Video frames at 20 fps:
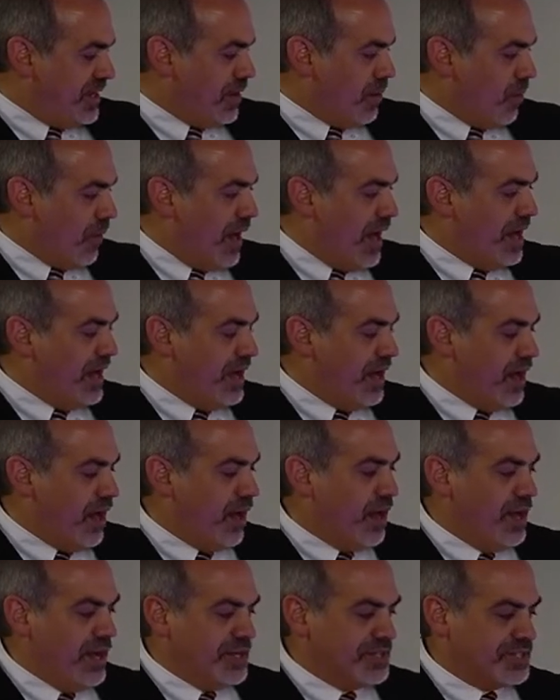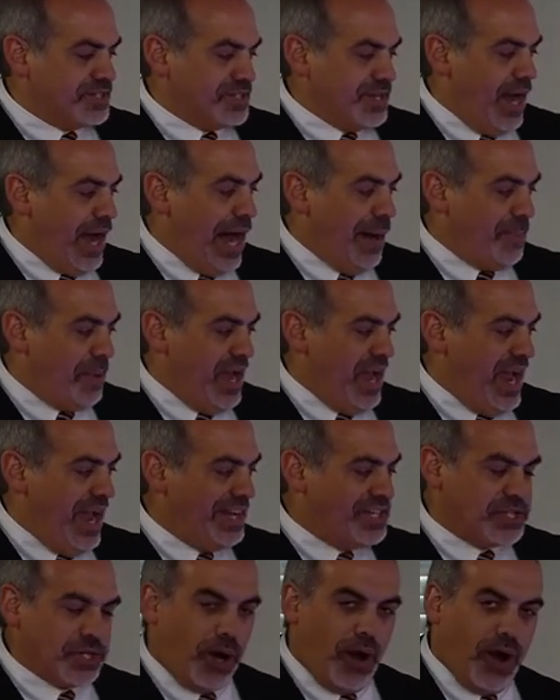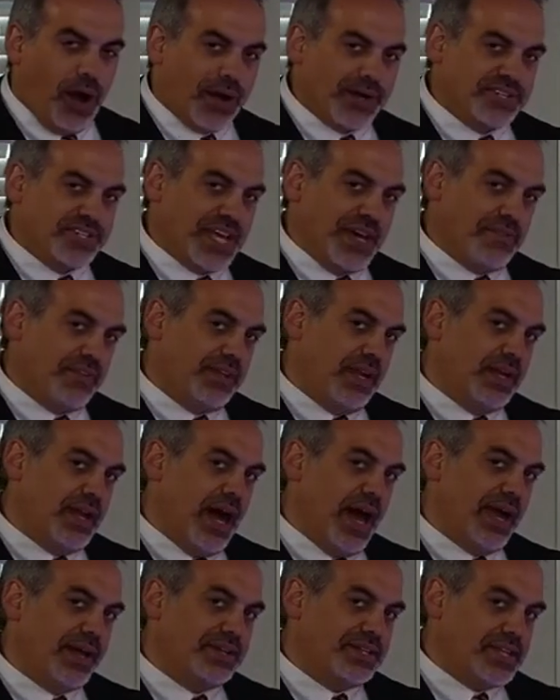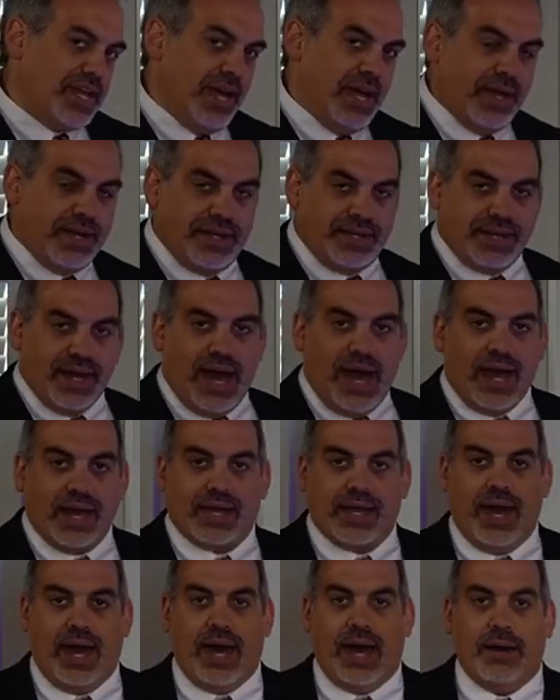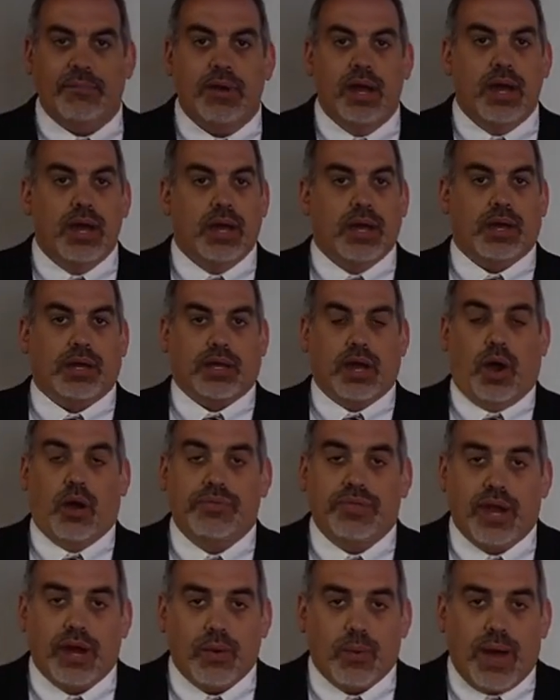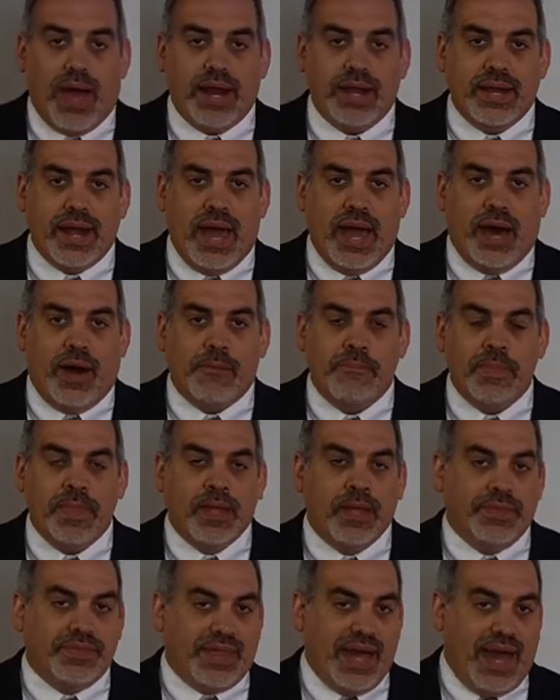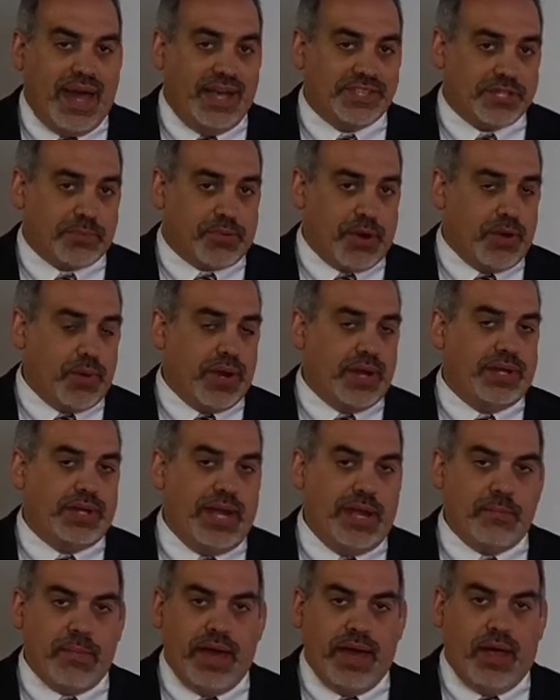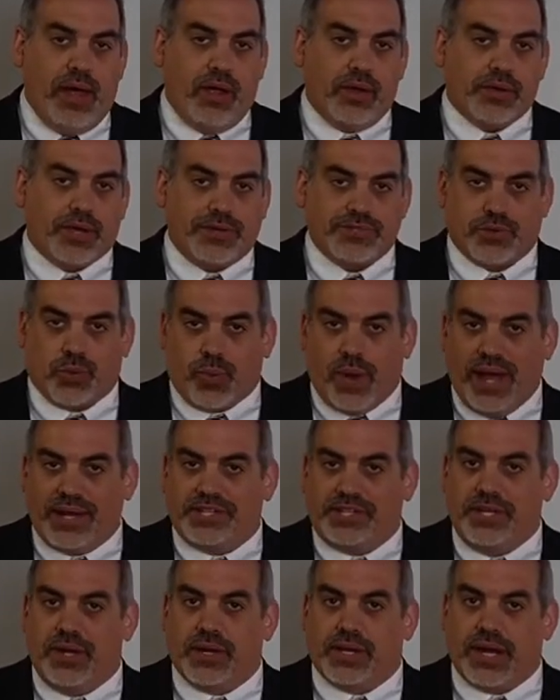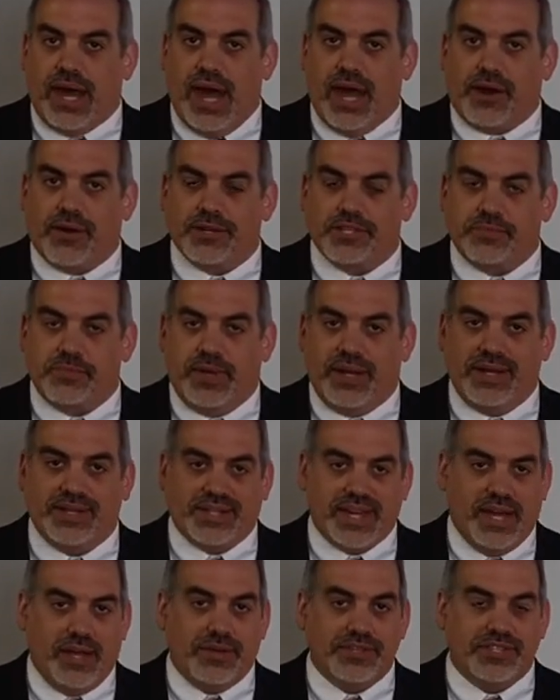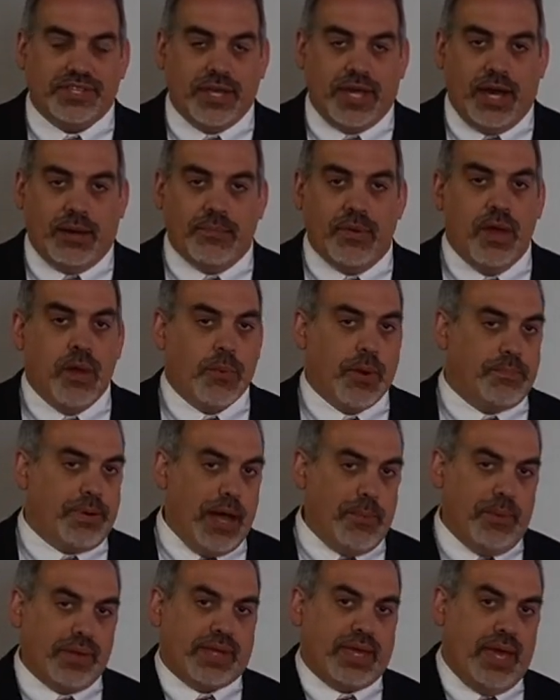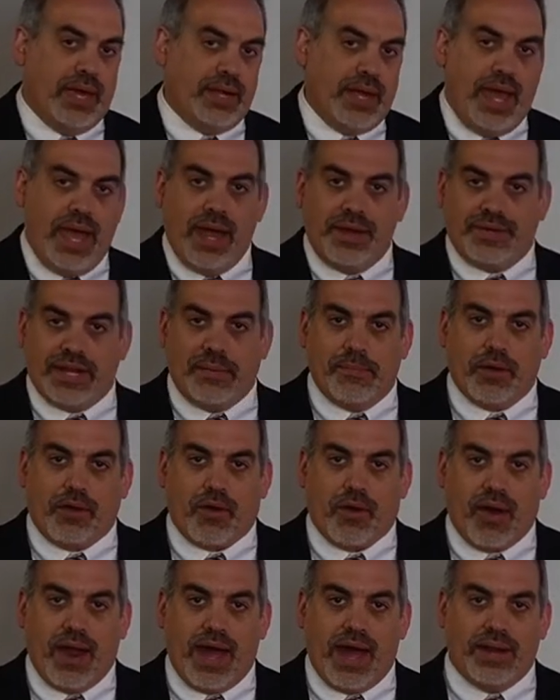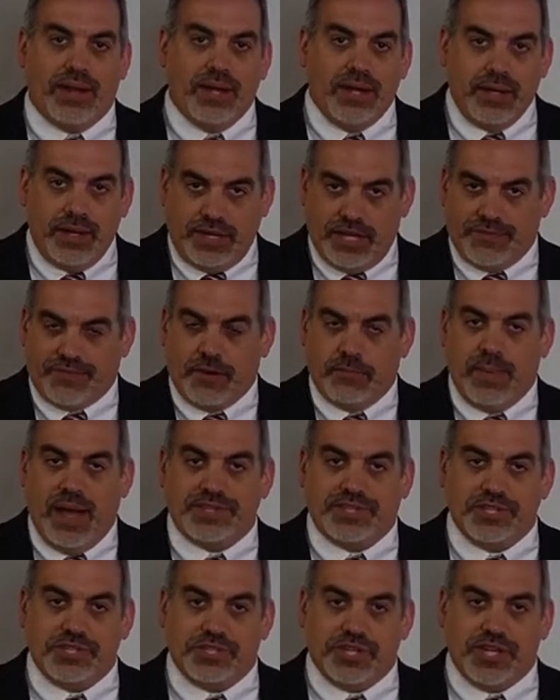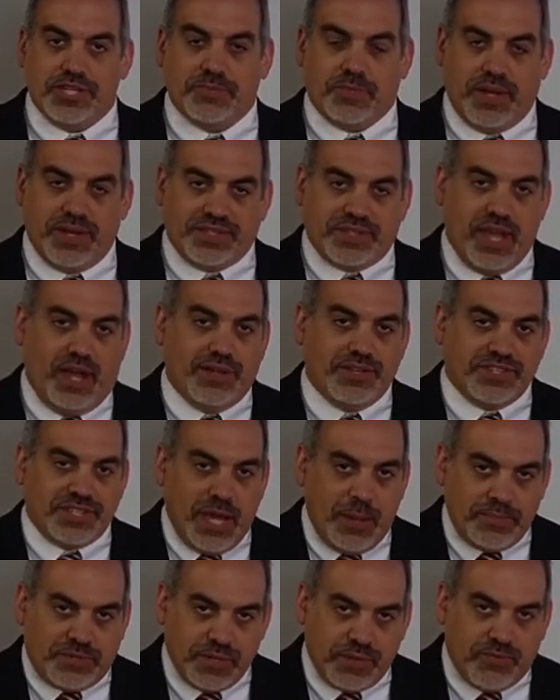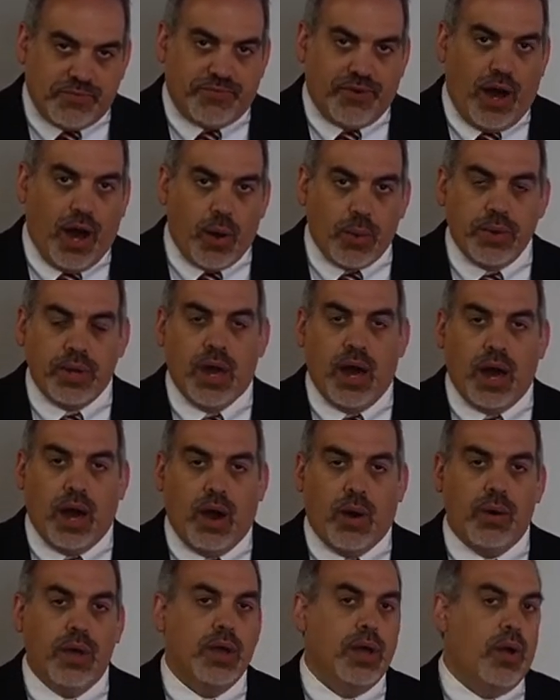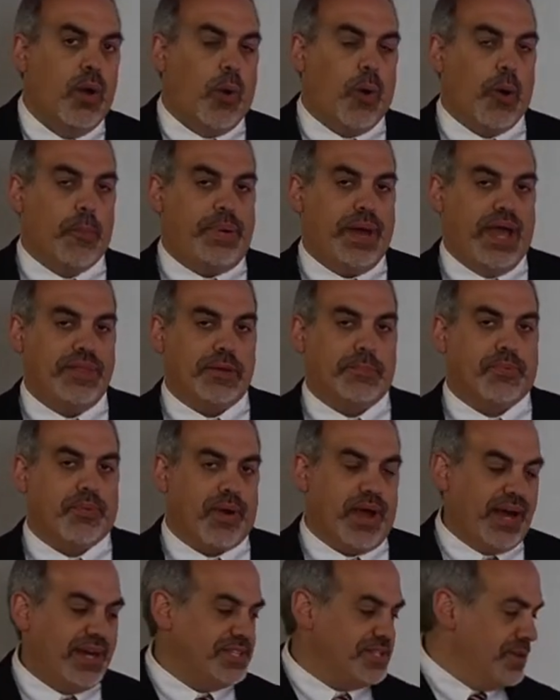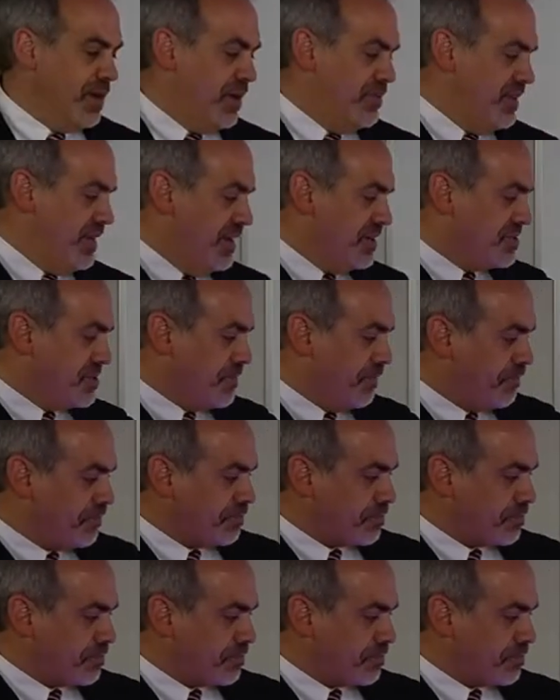it right here, stophr7910.com. Go there right now. That has a pre-written email, goes right to your congressman. It tells him, Republican and Democrat, different messages, but it tells them to vote no or pay the price on this